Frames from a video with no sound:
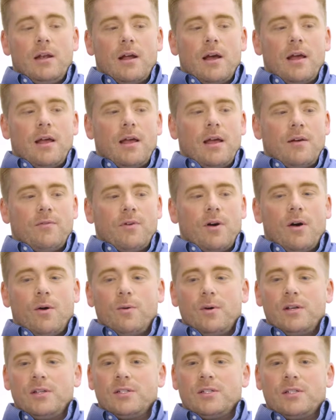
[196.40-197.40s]
and I have
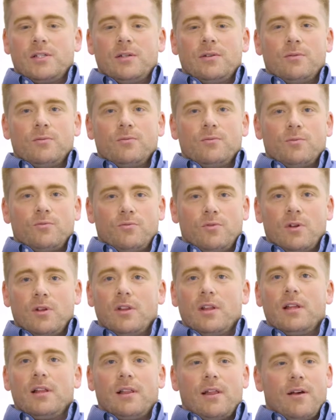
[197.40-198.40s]
always
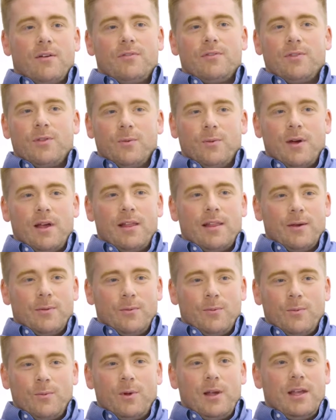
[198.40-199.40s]
really loved the way that
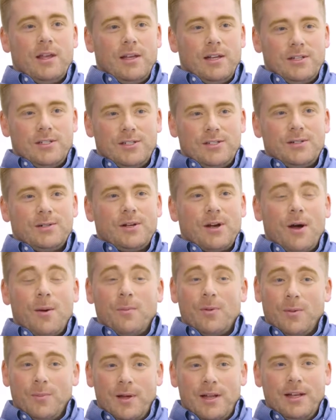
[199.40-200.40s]
we each
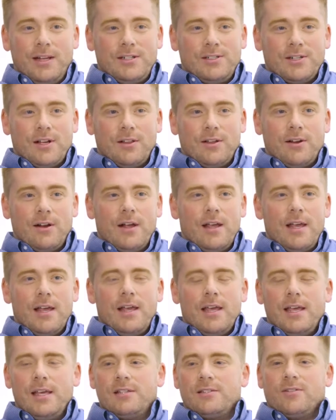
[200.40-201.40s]
complement each other.
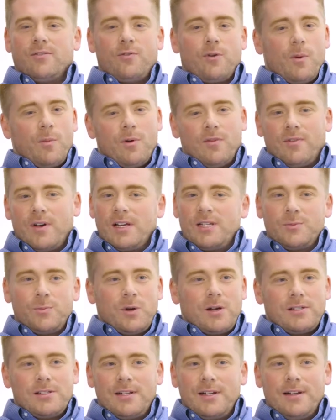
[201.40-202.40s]
He's a former vice
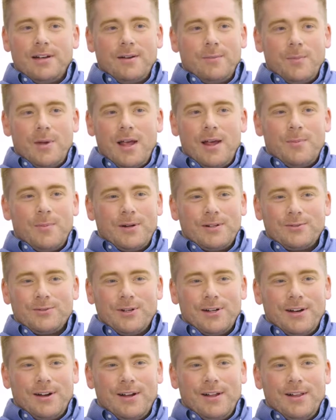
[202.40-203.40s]
president of Bank
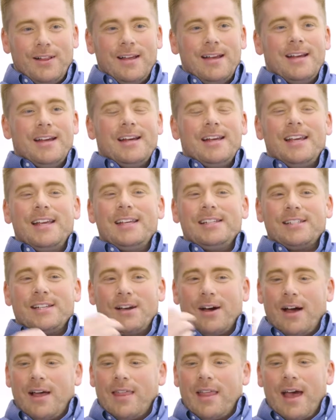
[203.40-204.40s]
Montreal. He's
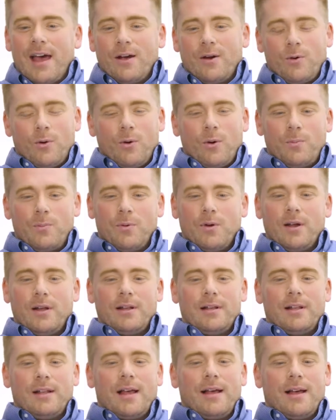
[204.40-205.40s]
got that
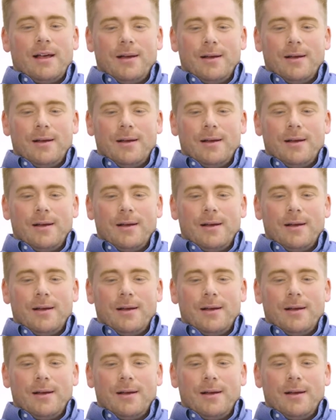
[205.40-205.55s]
corporate